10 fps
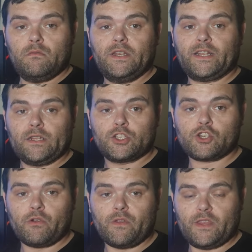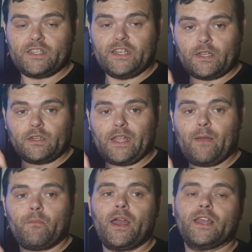little this little
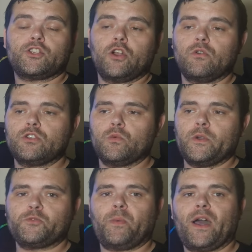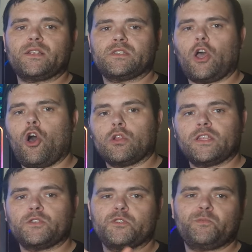camera. It shows you which part's the
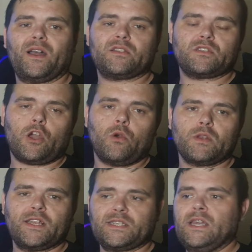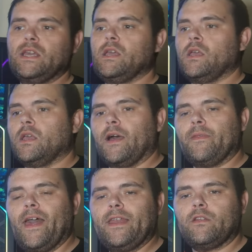hottest, which part's the coldest.
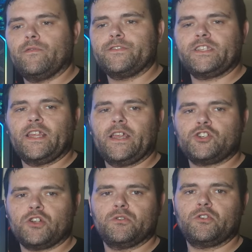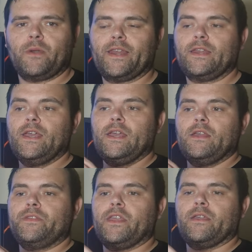And then obviously I showed you
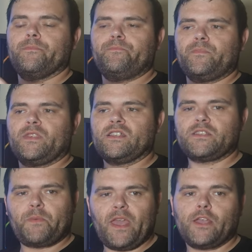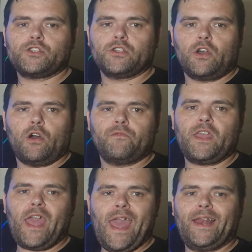the dissipation of
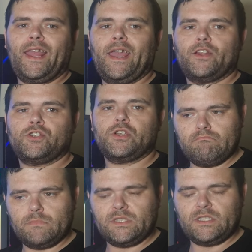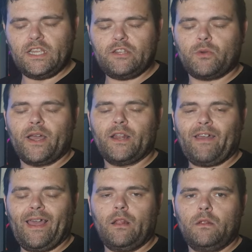the
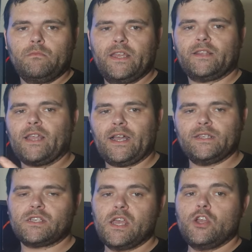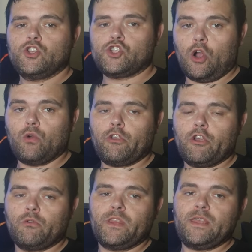NHD12L. It does show
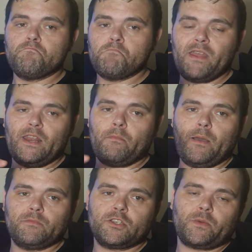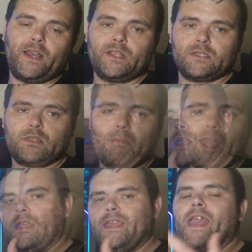you the minimums as well as the
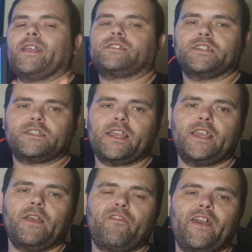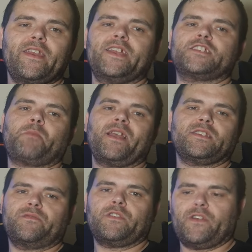max. Yes, it's a very
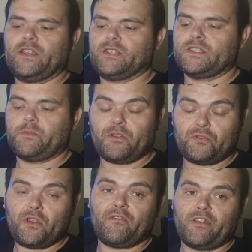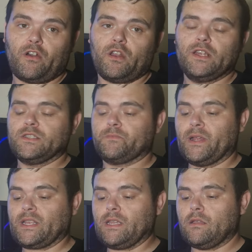expensive device. It's about $300.
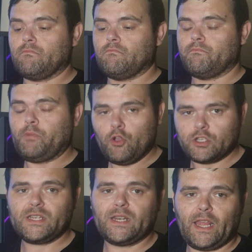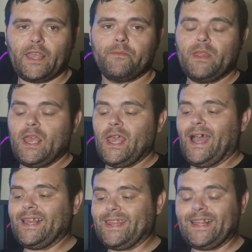But personally,
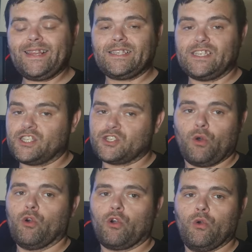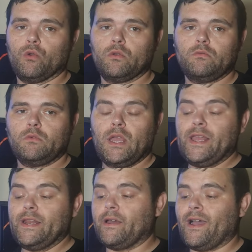I think this is so cool.
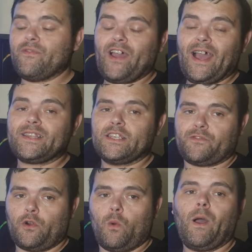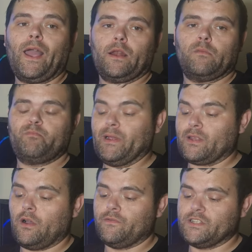Now, I've had this for a while, but
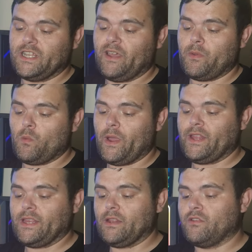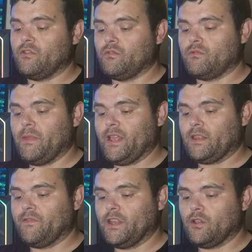obviously I've been waiting to make
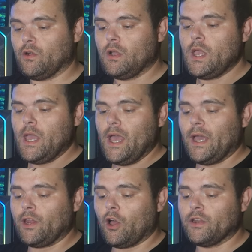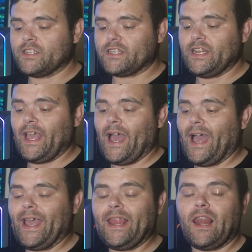the video. And honestly,
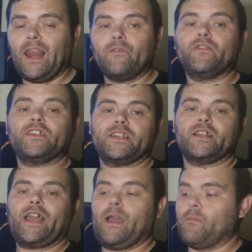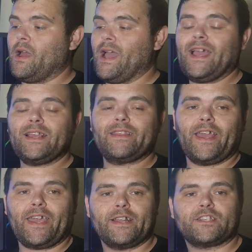I love this little camera. I
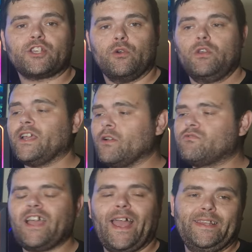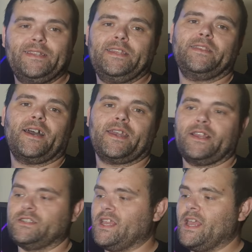think it's cool. Look how tiny that
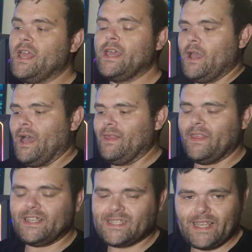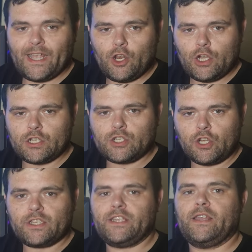is. And this thing looks
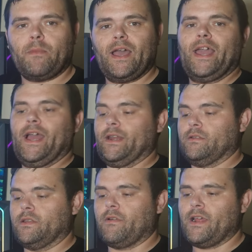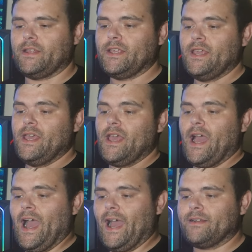dirty in my hand, right?
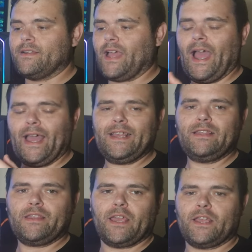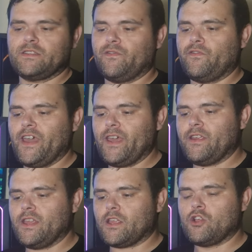And I think it's a very